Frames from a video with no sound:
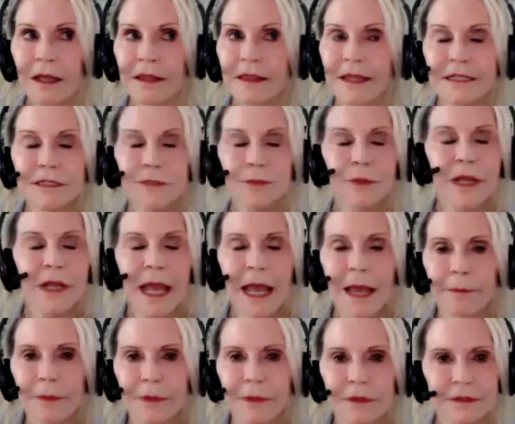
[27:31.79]
That's what
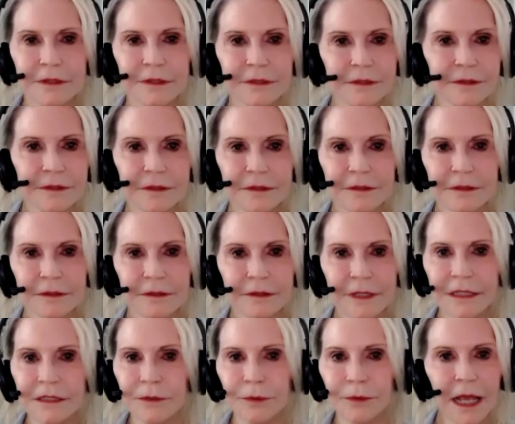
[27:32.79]
happens. Yeah.
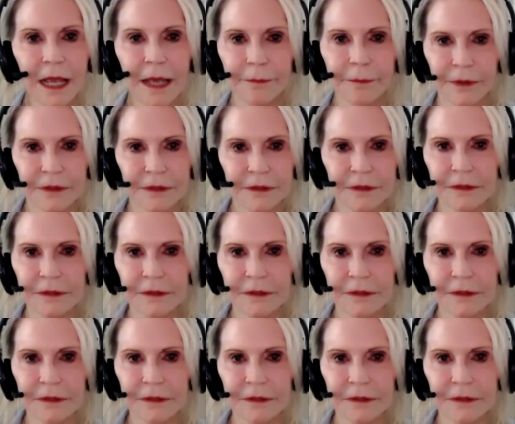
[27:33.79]
That's what happens.